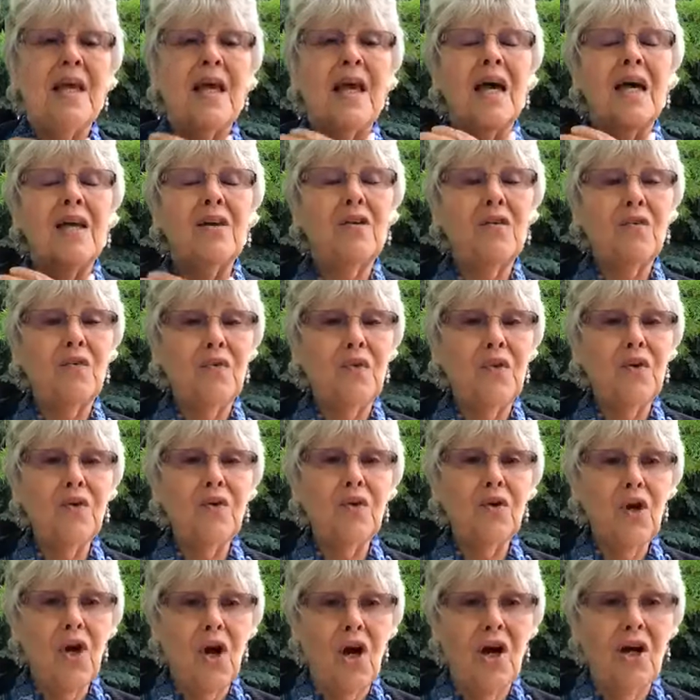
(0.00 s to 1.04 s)
And you feel your
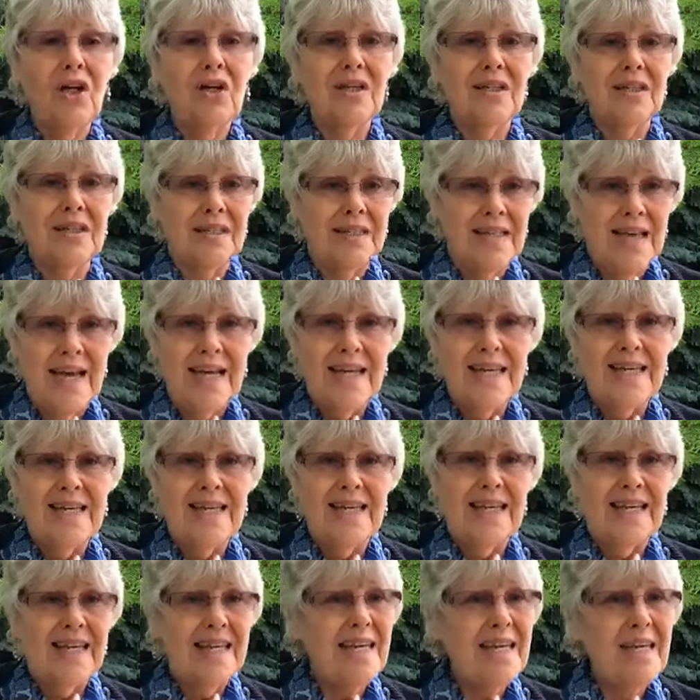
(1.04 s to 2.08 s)
heart lighten
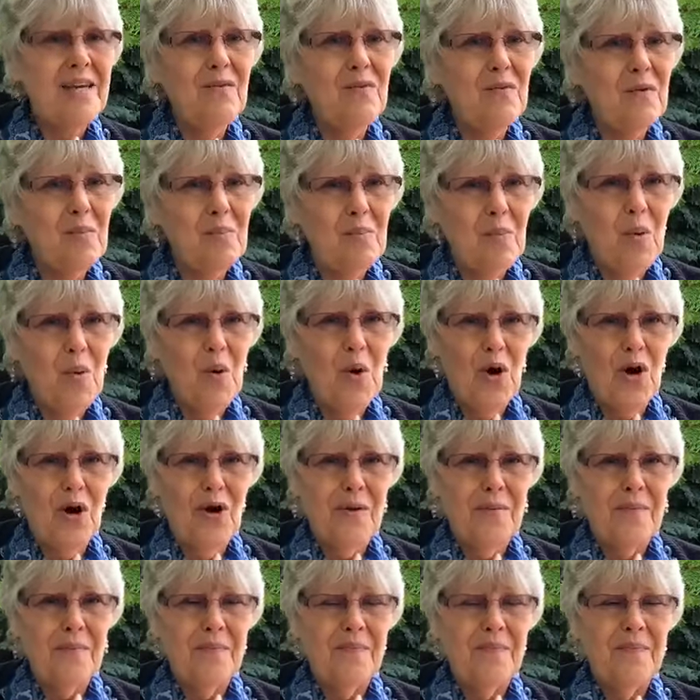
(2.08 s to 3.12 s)
even more,
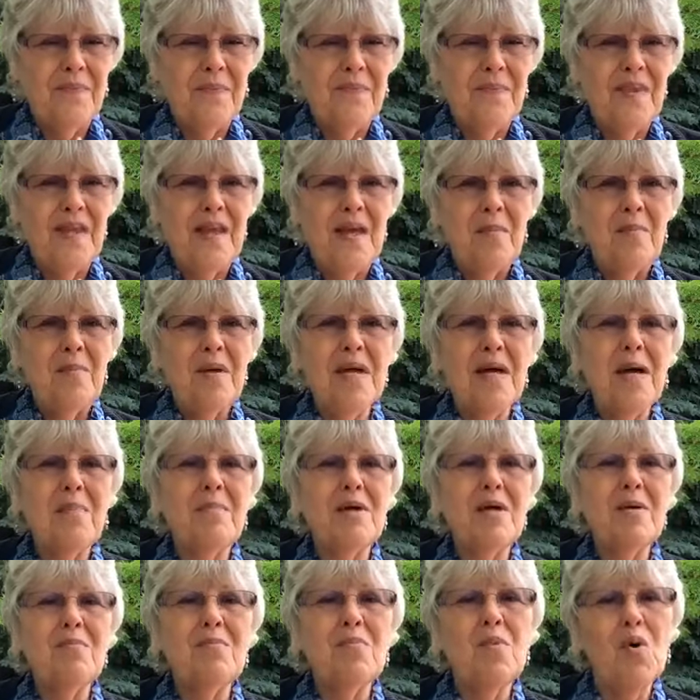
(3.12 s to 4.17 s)

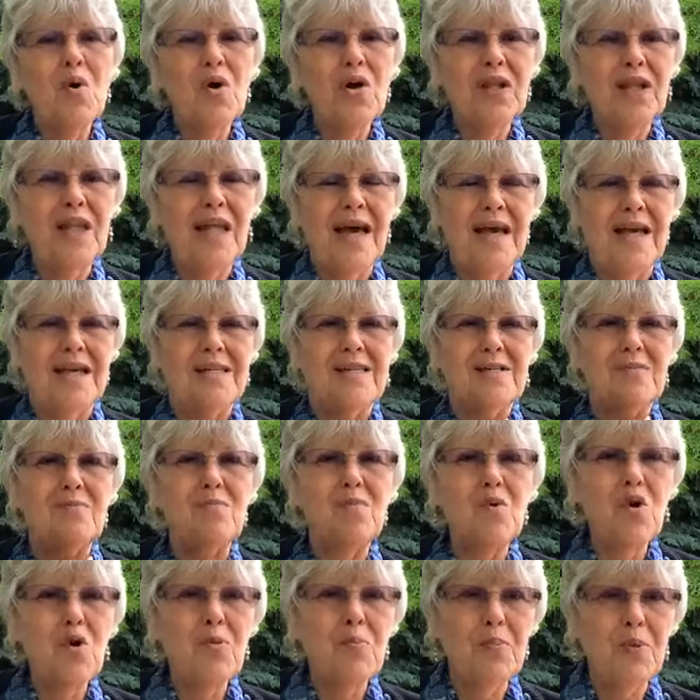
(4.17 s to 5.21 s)
becoming more light,
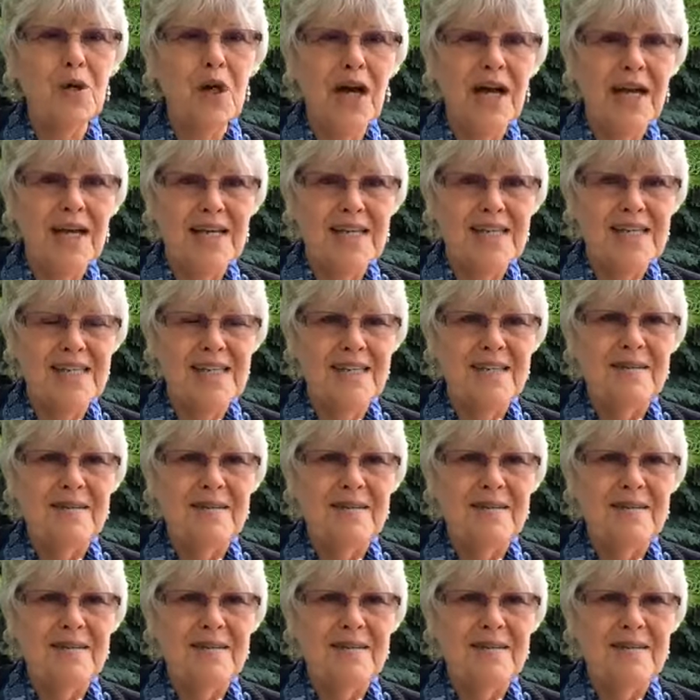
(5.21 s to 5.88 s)
more bright.